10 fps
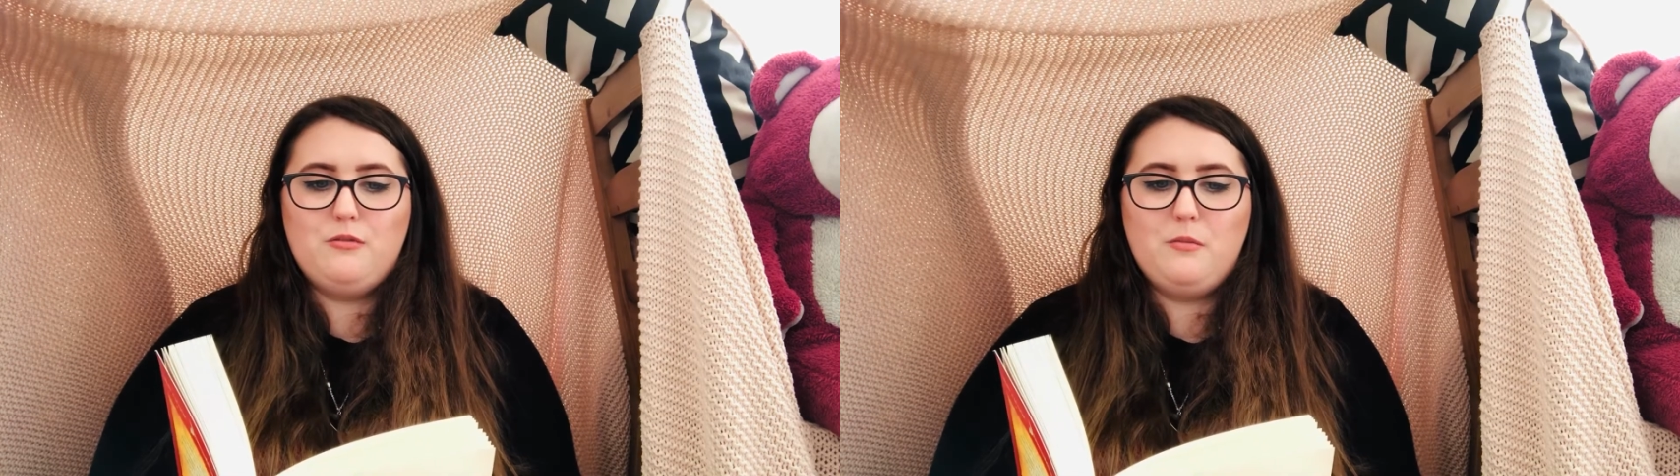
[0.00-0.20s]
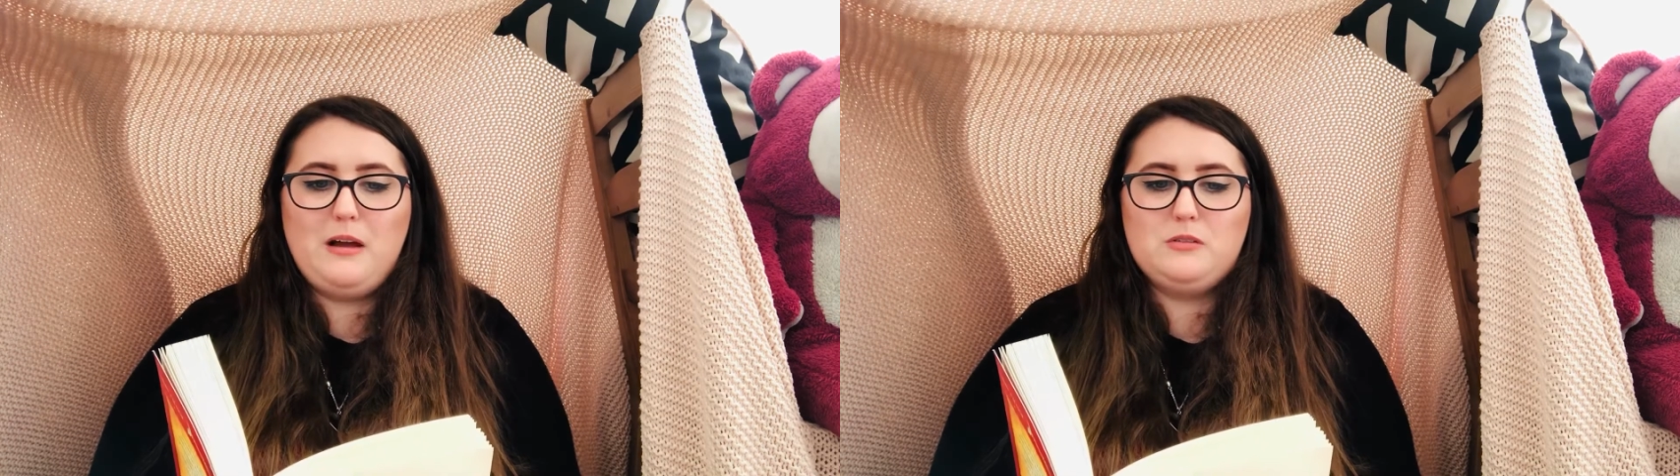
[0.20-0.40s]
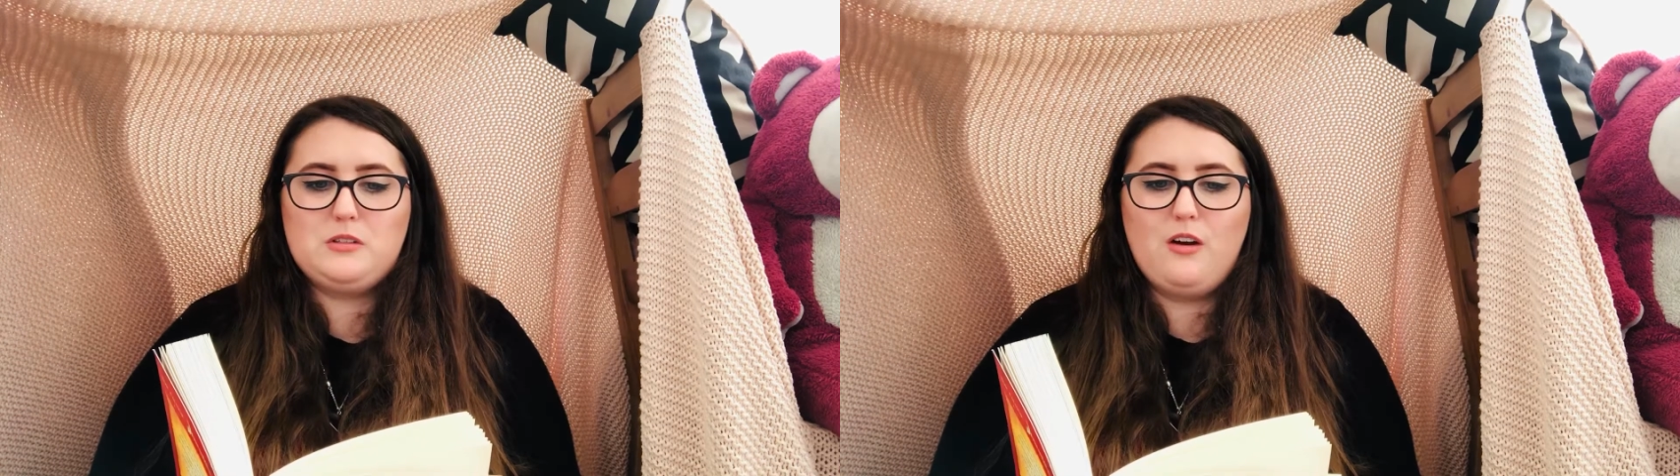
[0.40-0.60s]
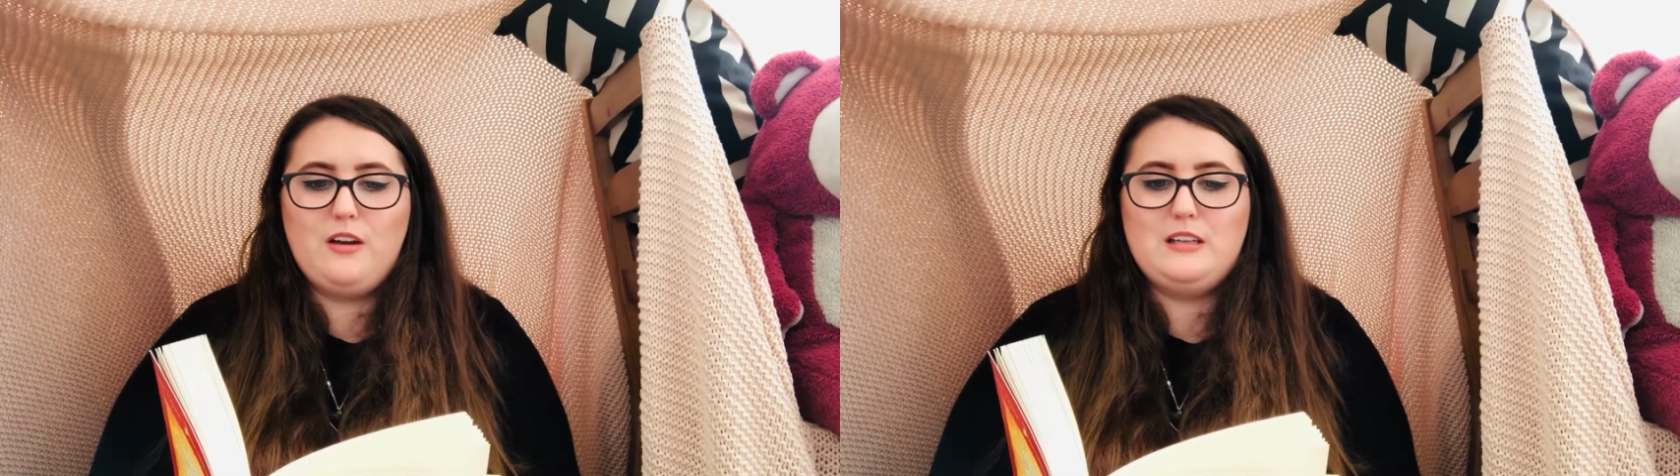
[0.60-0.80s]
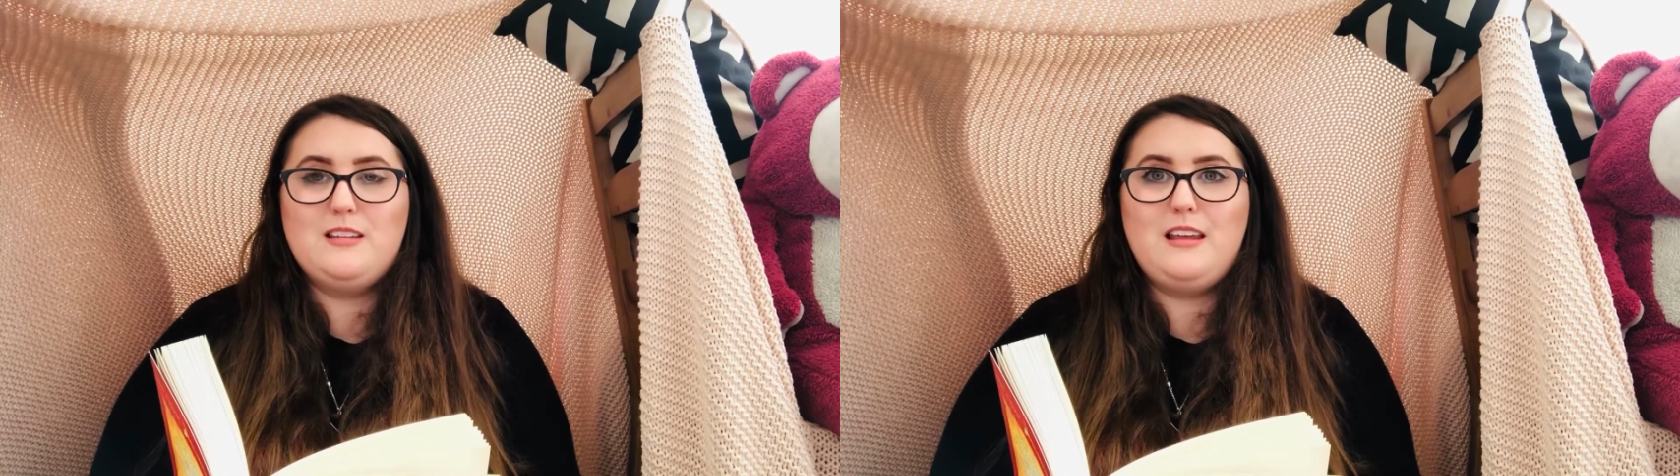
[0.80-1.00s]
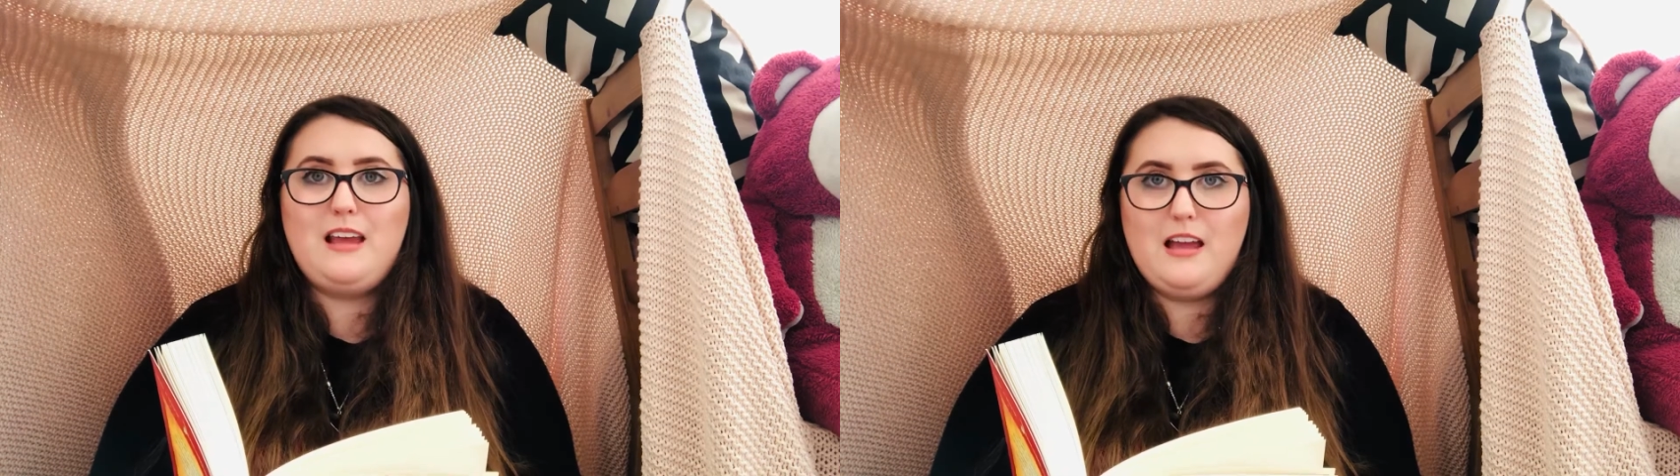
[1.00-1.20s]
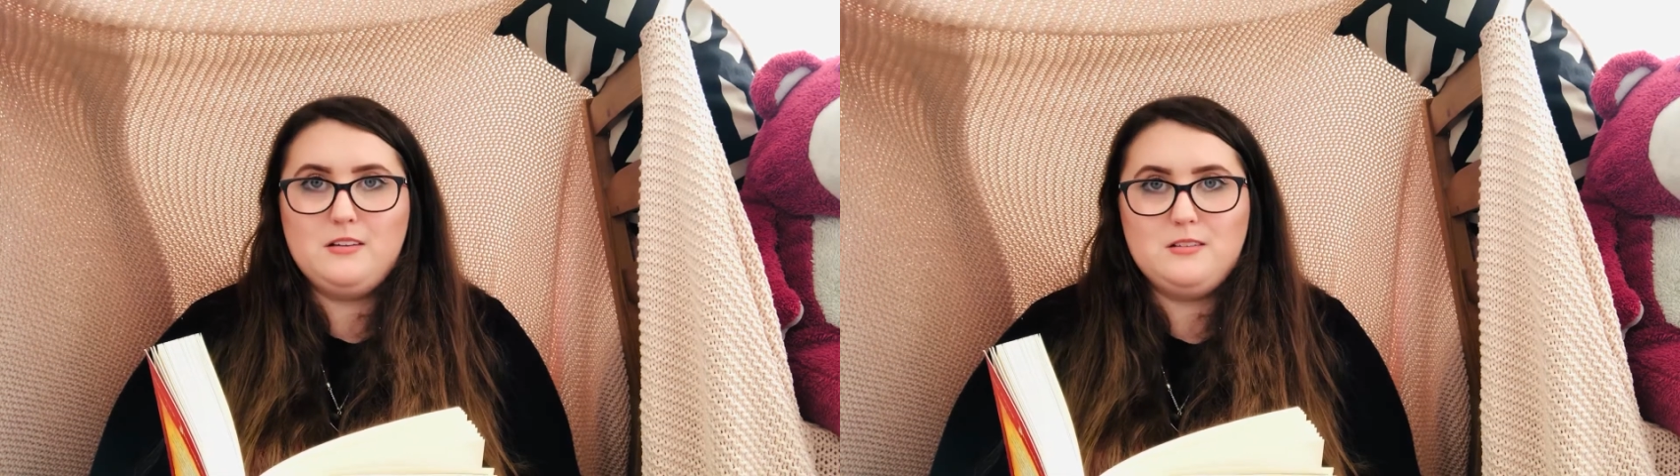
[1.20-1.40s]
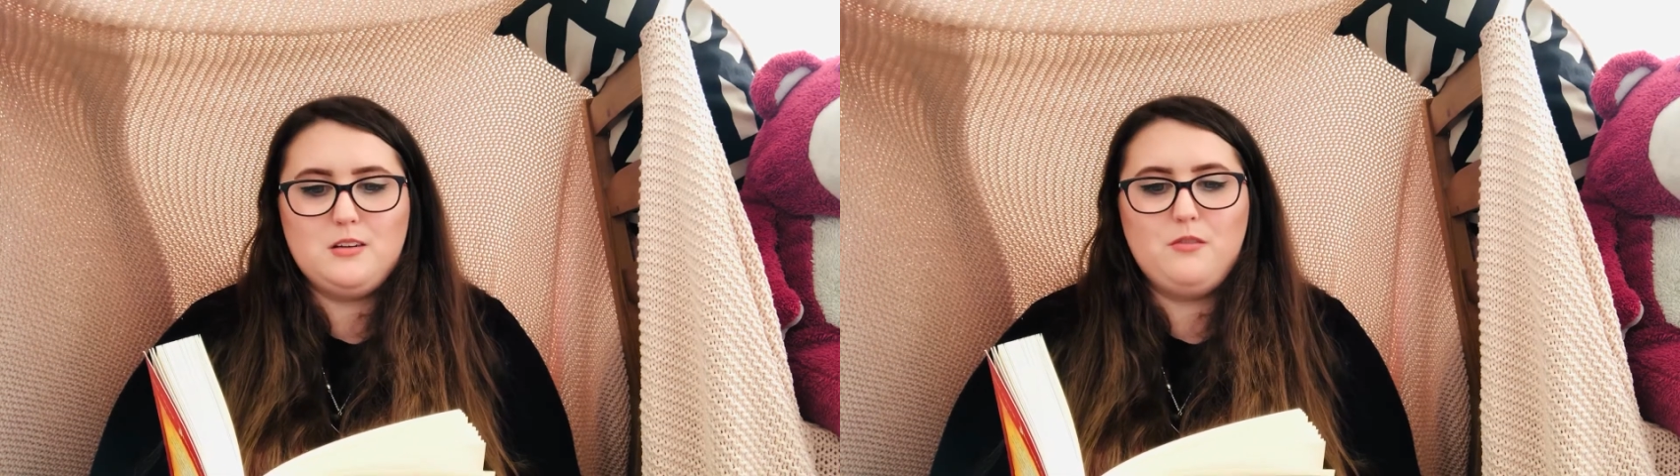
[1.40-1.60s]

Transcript: from outside at the end